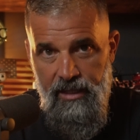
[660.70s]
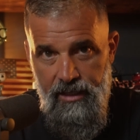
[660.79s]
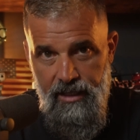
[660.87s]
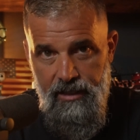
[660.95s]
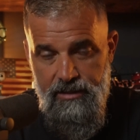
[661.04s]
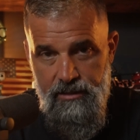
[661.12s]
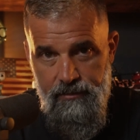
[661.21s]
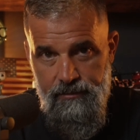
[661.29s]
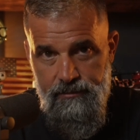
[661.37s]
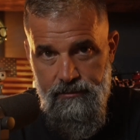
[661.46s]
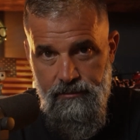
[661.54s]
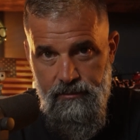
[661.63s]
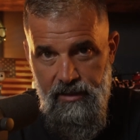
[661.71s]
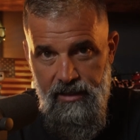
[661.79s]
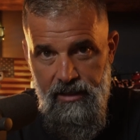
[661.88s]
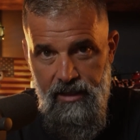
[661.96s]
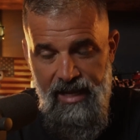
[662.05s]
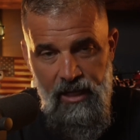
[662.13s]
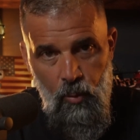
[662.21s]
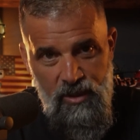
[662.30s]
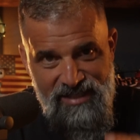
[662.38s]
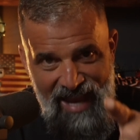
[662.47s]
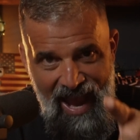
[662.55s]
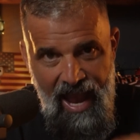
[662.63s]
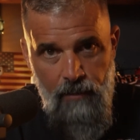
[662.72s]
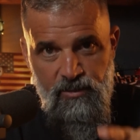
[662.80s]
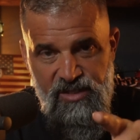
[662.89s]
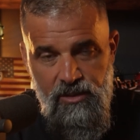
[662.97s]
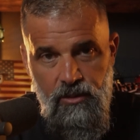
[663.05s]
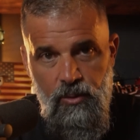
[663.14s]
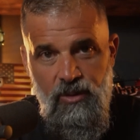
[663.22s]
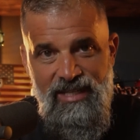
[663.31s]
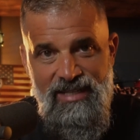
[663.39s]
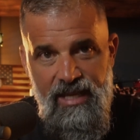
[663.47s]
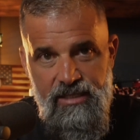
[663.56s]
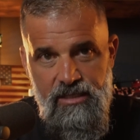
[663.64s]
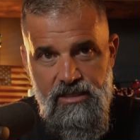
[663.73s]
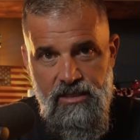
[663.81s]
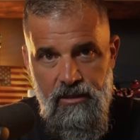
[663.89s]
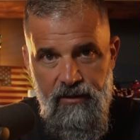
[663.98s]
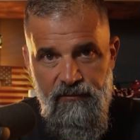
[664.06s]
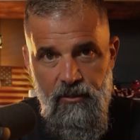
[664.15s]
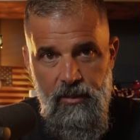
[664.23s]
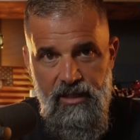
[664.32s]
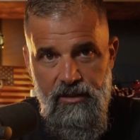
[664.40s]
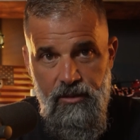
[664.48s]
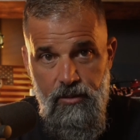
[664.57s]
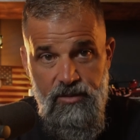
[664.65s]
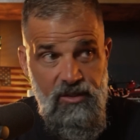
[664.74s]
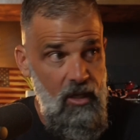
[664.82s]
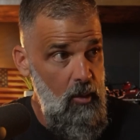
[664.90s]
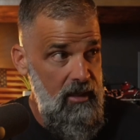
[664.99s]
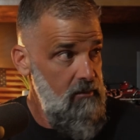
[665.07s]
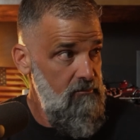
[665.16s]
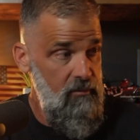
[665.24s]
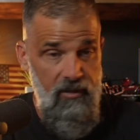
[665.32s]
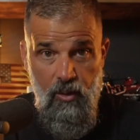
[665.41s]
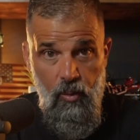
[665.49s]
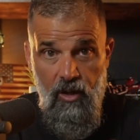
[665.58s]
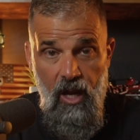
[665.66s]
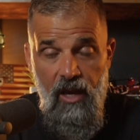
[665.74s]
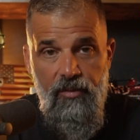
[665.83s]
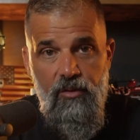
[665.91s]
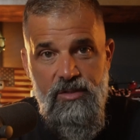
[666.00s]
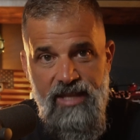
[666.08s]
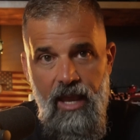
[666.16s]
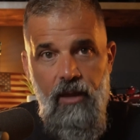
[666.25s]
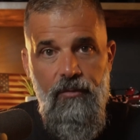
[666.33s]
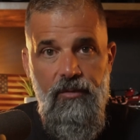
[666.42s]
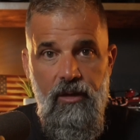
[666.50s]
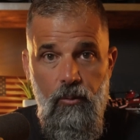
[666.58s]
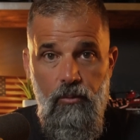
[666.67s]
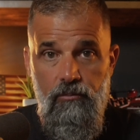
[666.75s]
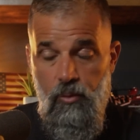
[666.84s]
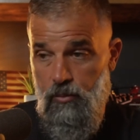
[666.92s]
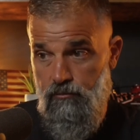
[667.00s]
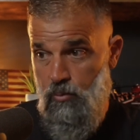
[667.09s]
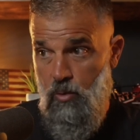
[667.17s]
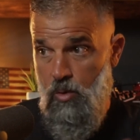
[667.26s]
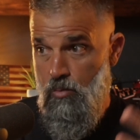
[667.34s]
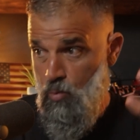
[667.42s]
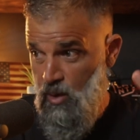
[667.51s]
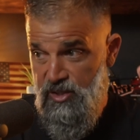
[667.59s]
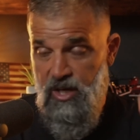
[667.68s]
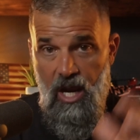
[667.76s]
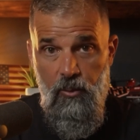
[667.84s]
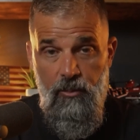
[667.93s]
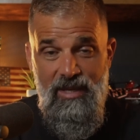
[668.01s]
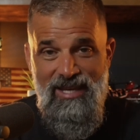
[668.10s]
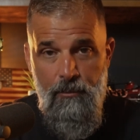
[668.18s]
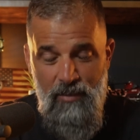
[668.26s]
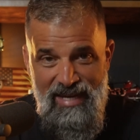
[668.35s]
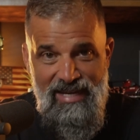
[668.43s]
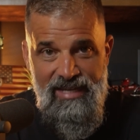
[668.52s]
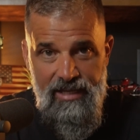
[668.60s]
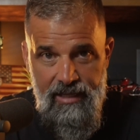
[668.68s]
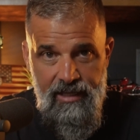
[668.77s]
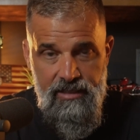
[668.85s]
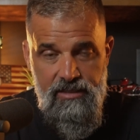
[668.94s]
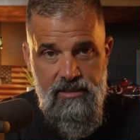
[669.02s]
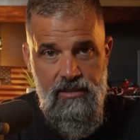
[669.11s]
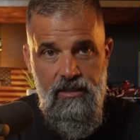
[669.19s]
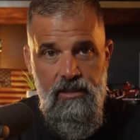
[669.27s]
diet. And it was absolutely necessary for me to do so. And there were others out there whom which I would be competing against